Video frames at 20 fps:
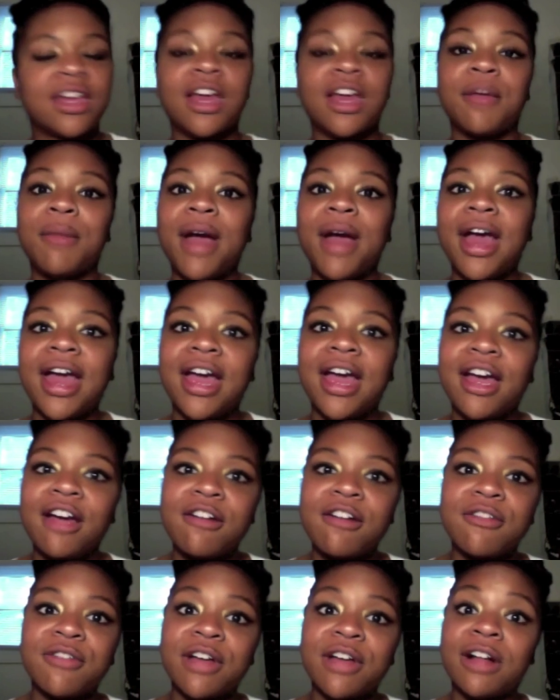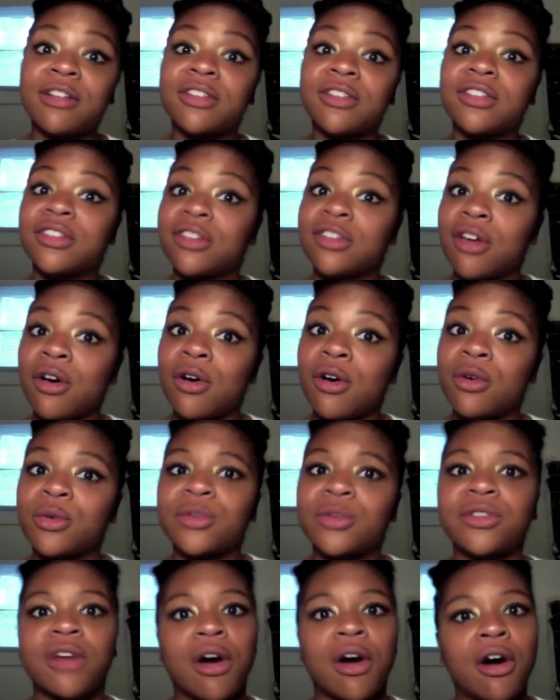and my hair felt so
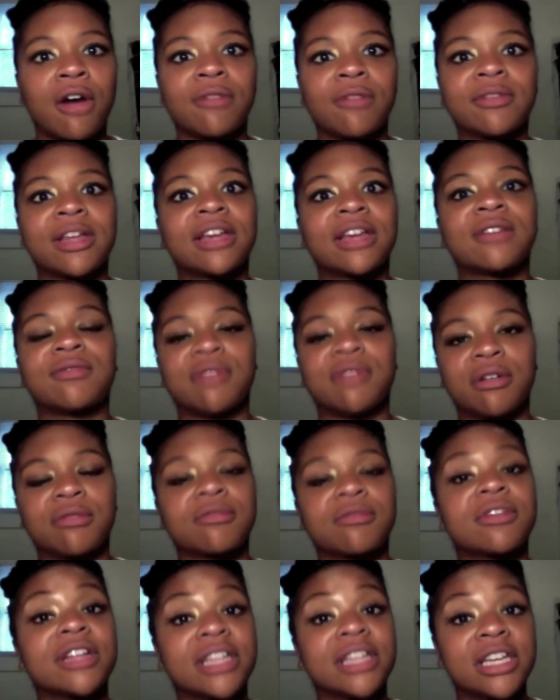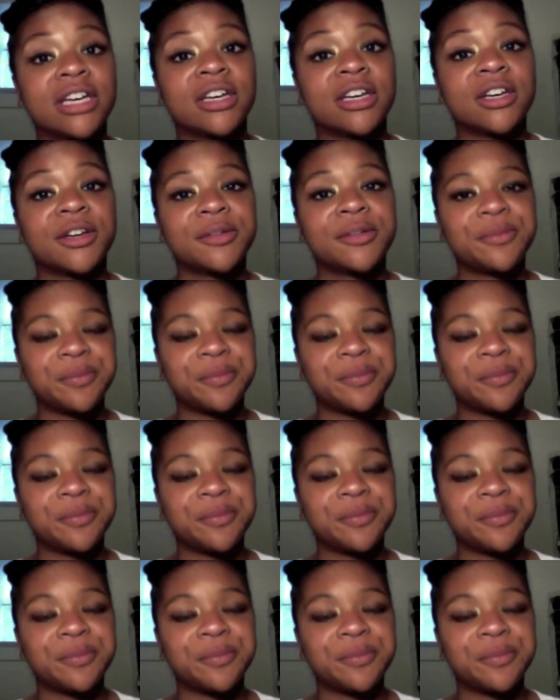soft. Like it felt really good.